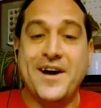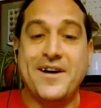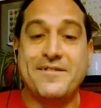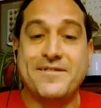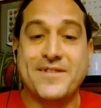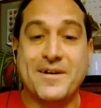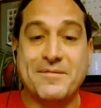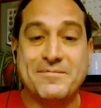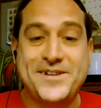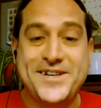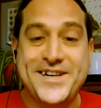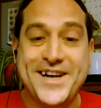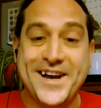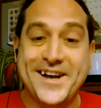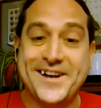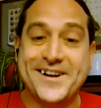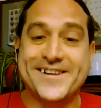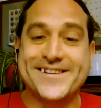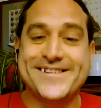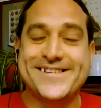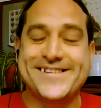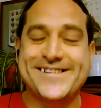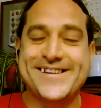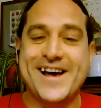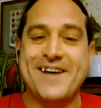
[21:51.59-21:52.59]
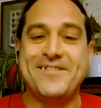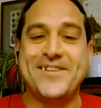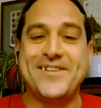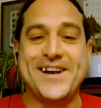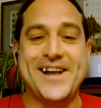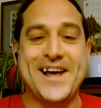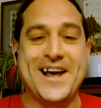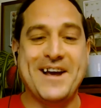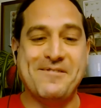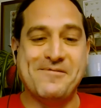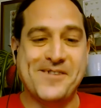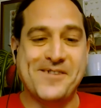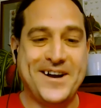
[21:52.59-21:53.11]
from Channel
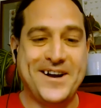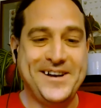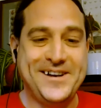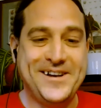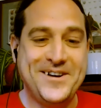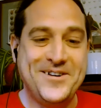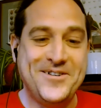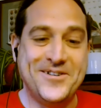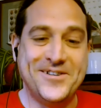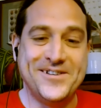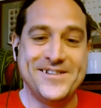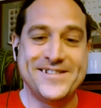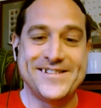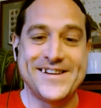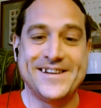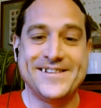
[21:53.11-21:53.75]
781 News.